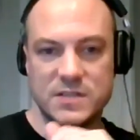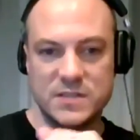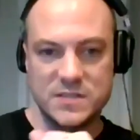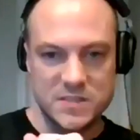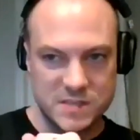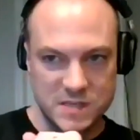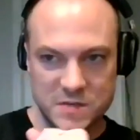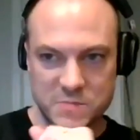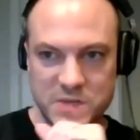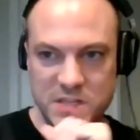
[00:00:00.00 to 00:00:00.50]
is
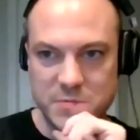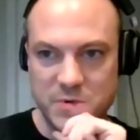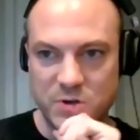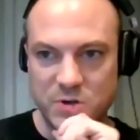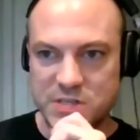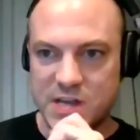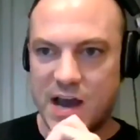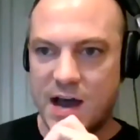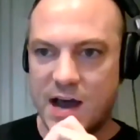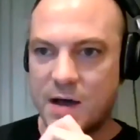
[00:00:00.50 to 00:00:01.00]
going to be the
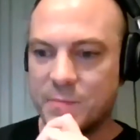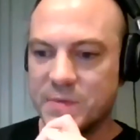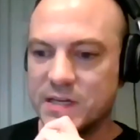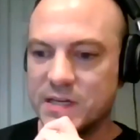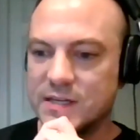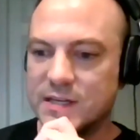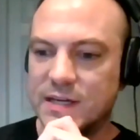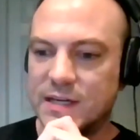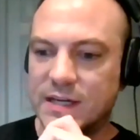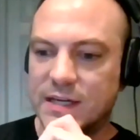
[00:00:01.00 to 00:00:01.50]
most
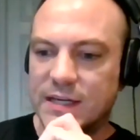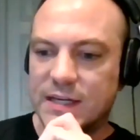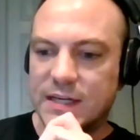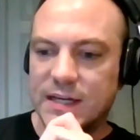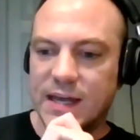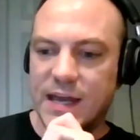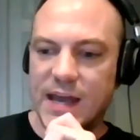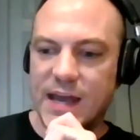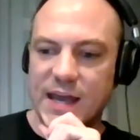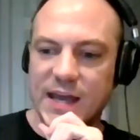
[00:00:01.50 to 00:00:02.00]
common.
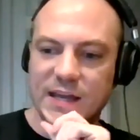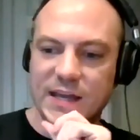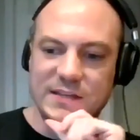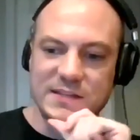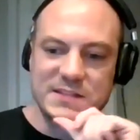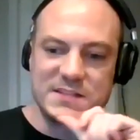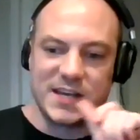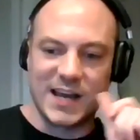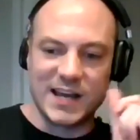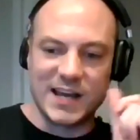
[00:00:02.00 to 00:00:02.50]

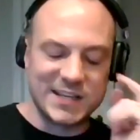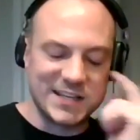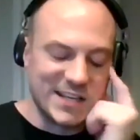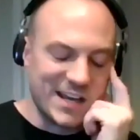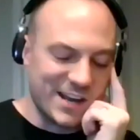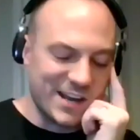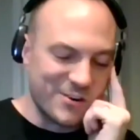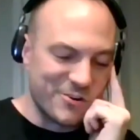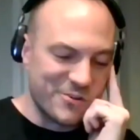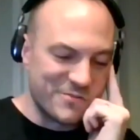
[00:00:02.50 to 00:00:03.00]
And I
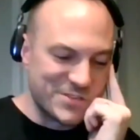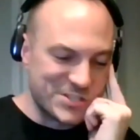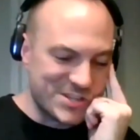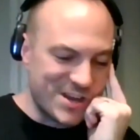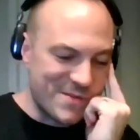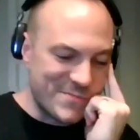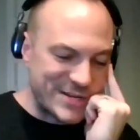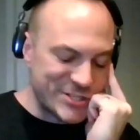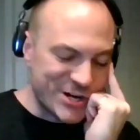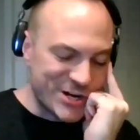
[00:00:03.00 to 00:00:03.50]
don't know if you
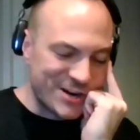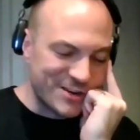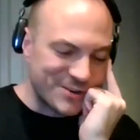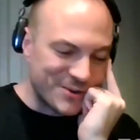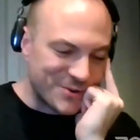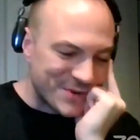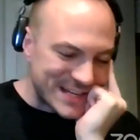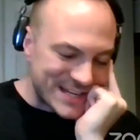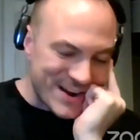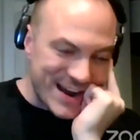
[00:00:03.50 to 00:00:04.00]
saw me
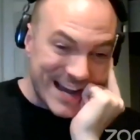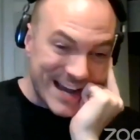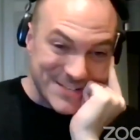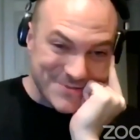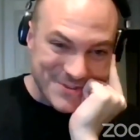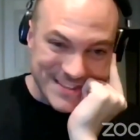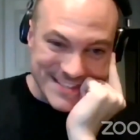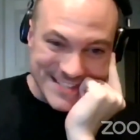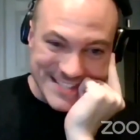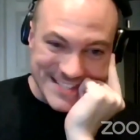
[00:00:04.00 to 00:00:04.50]
chuckle when you
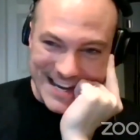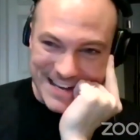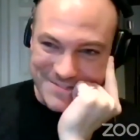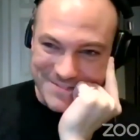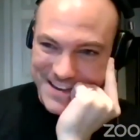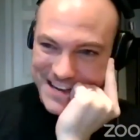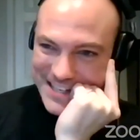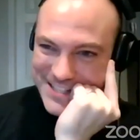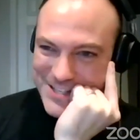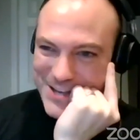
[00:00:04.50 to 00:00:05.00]
asked what the side
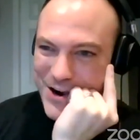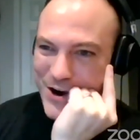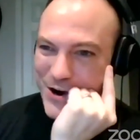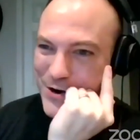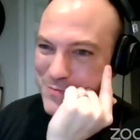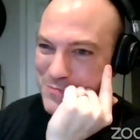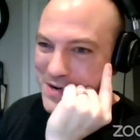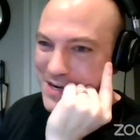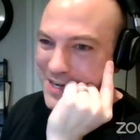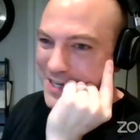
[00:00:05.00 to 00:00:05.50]
effects
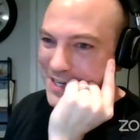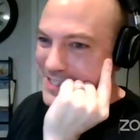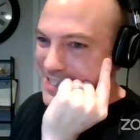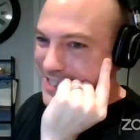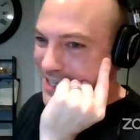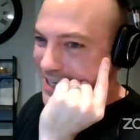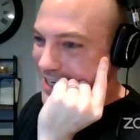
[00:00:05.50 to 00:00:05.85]
are, but